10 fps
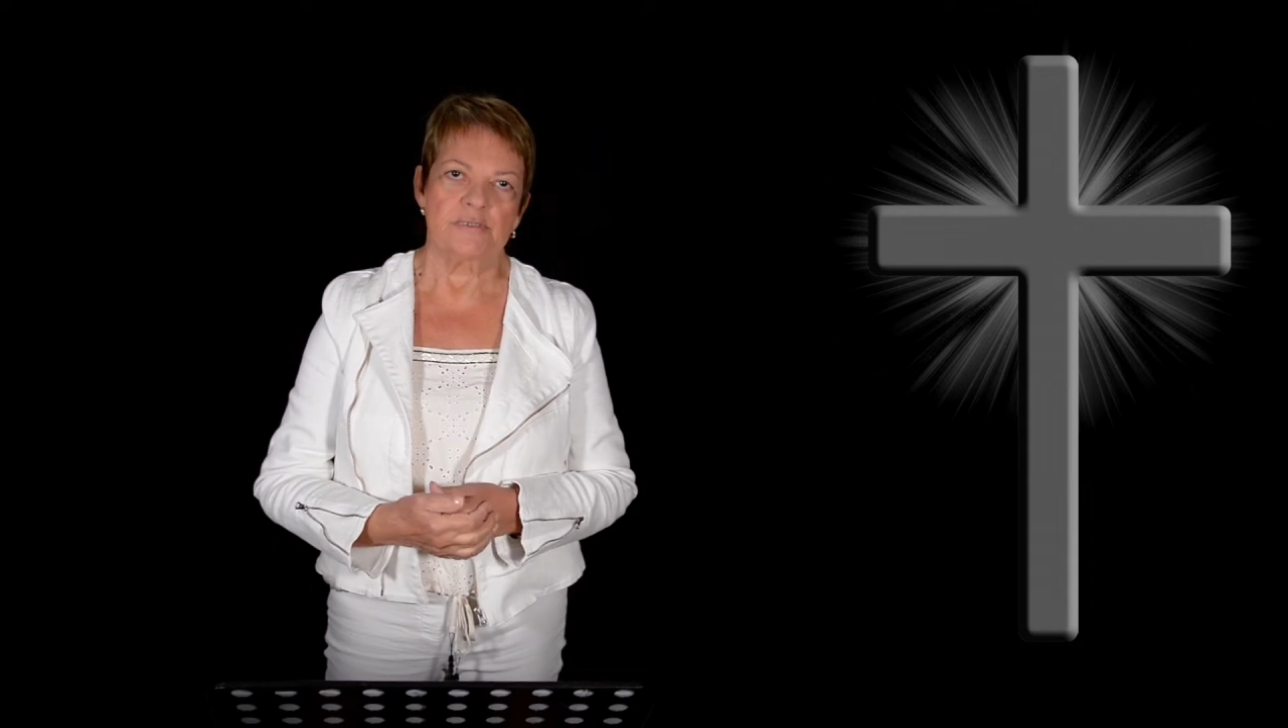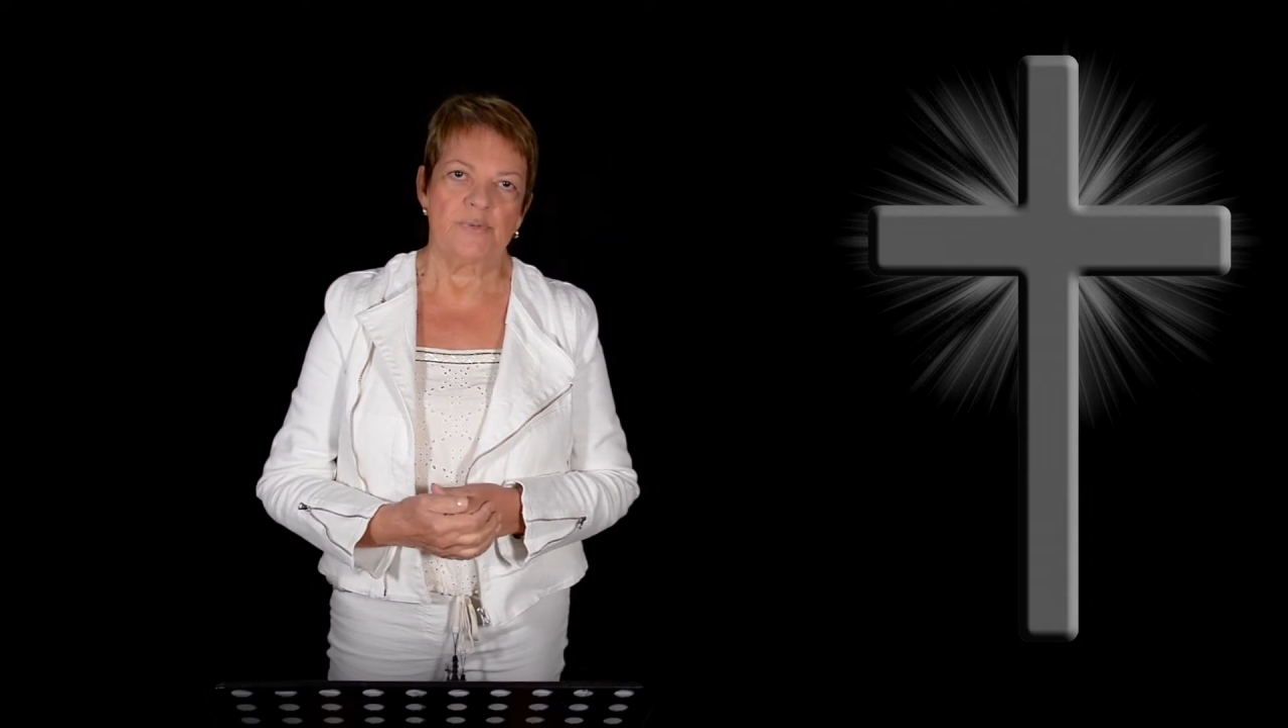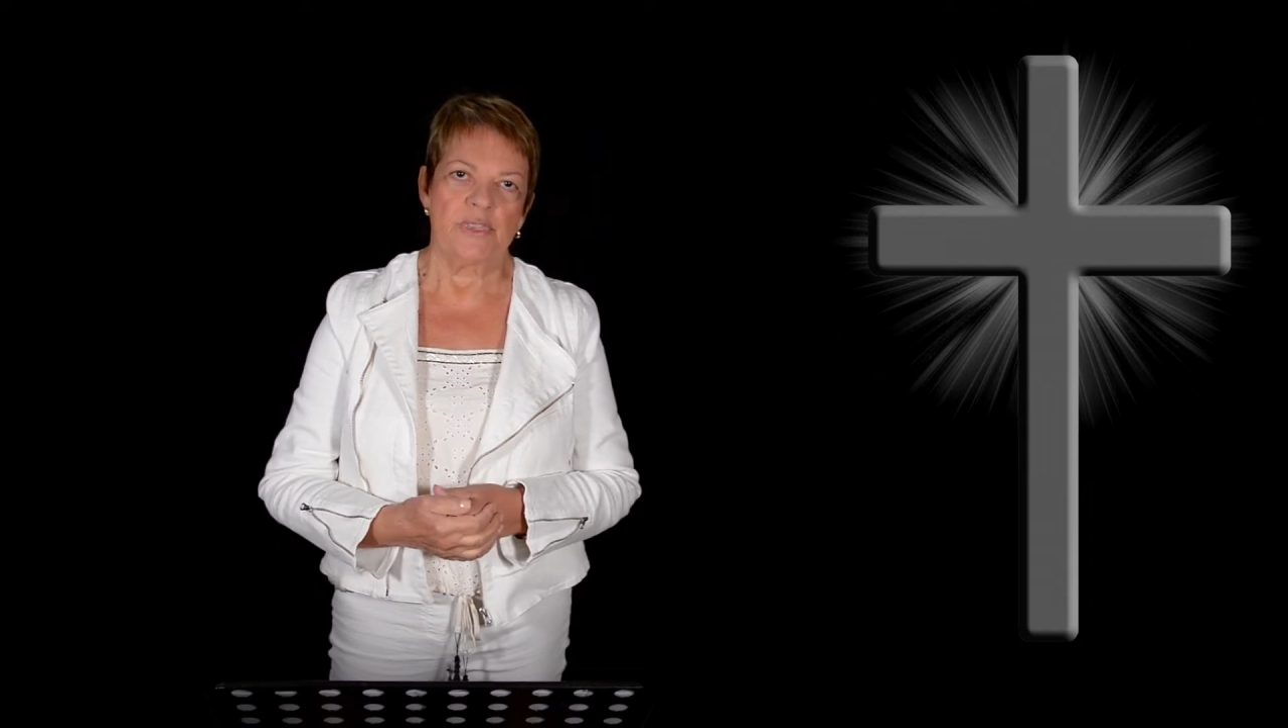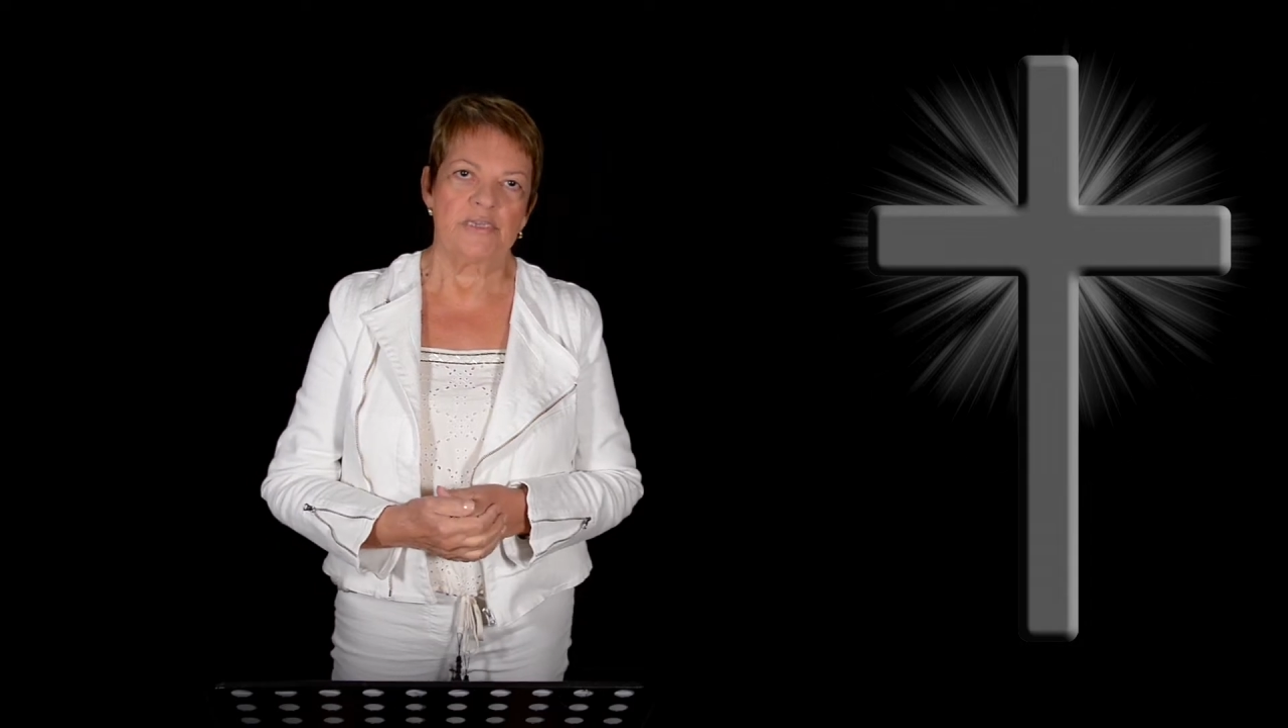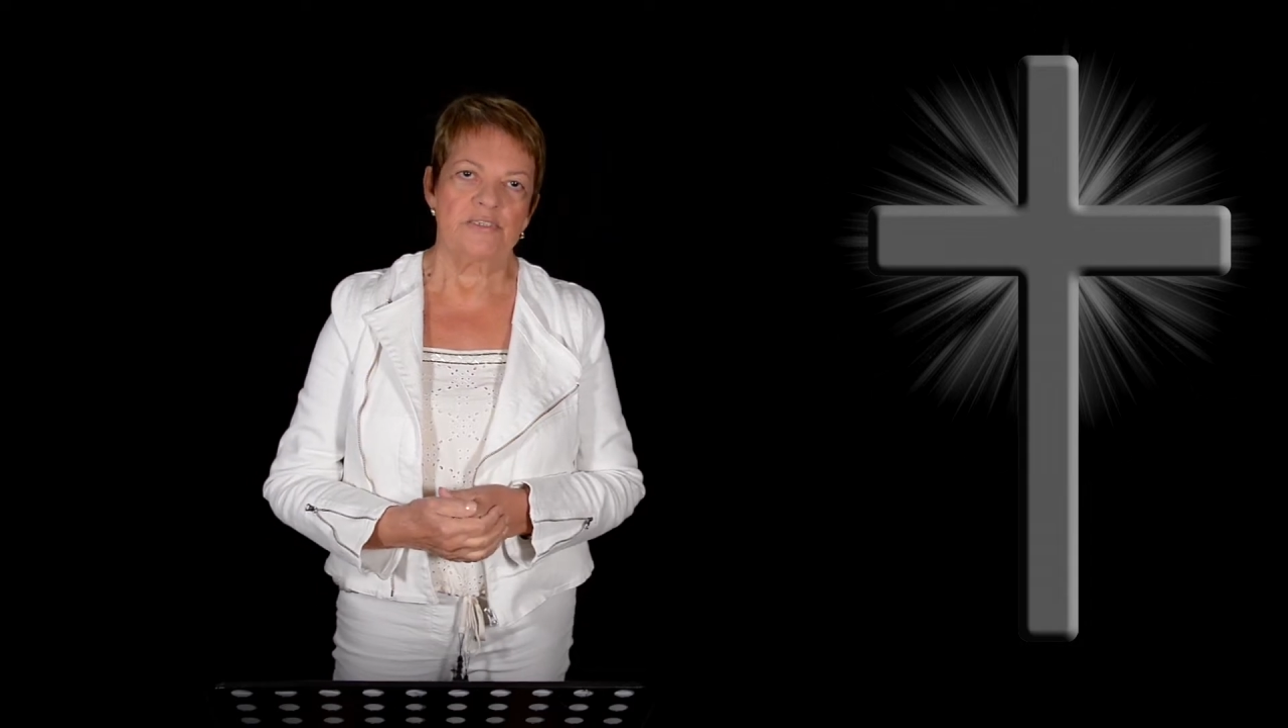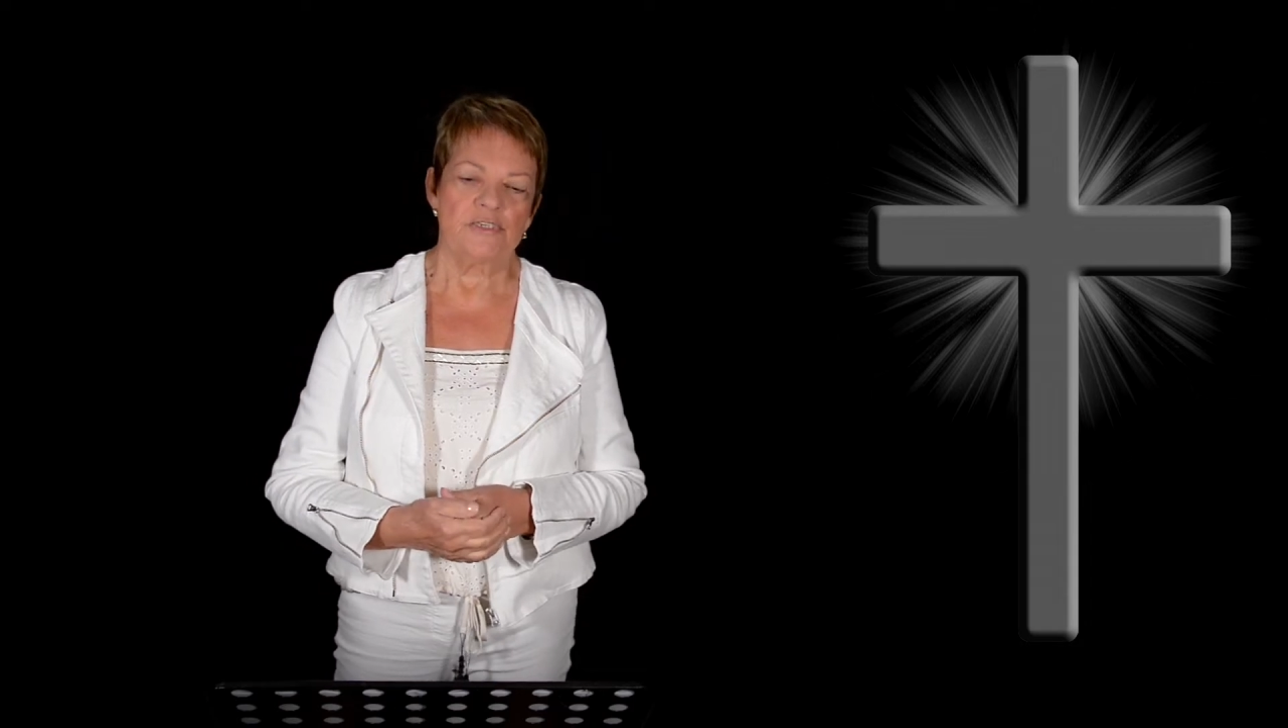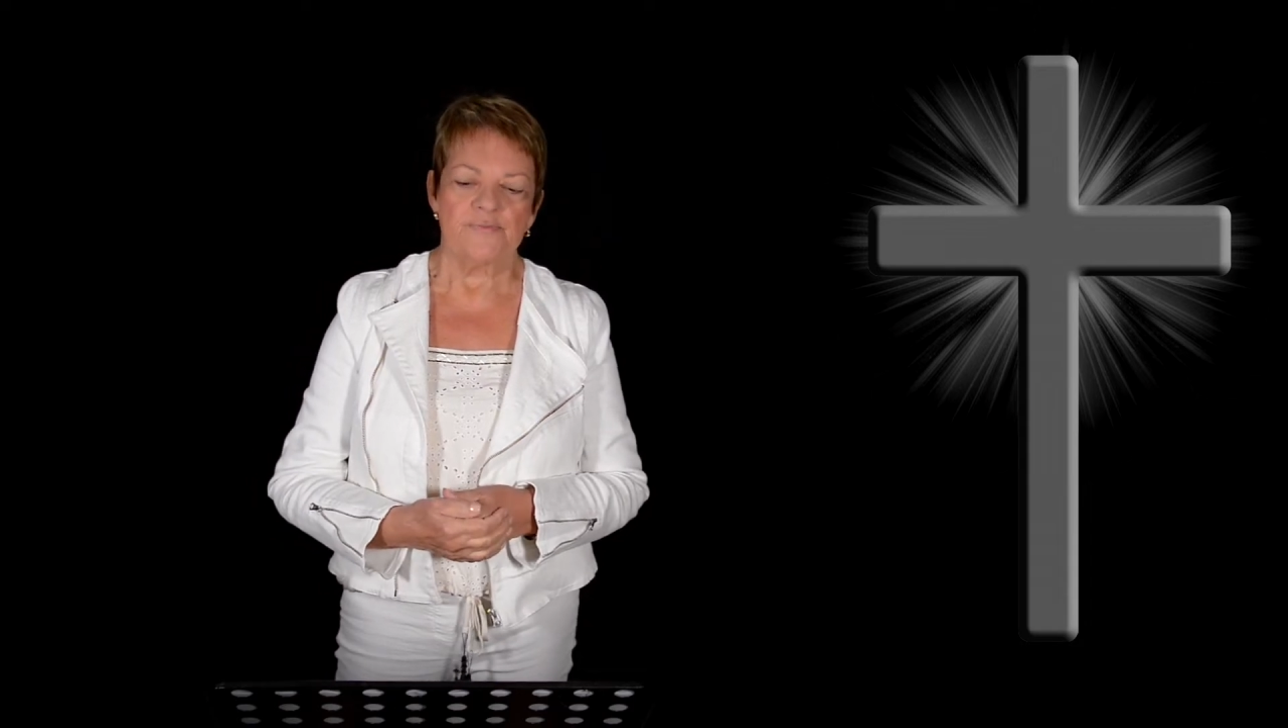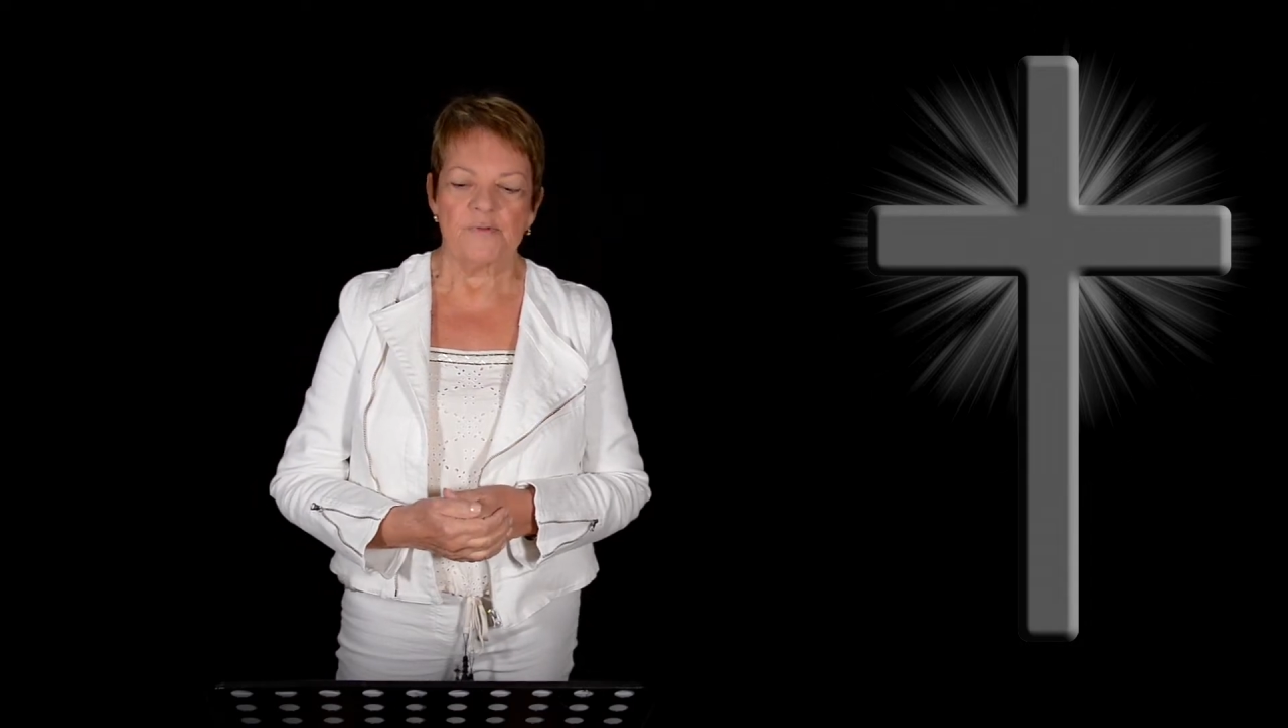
speaking to you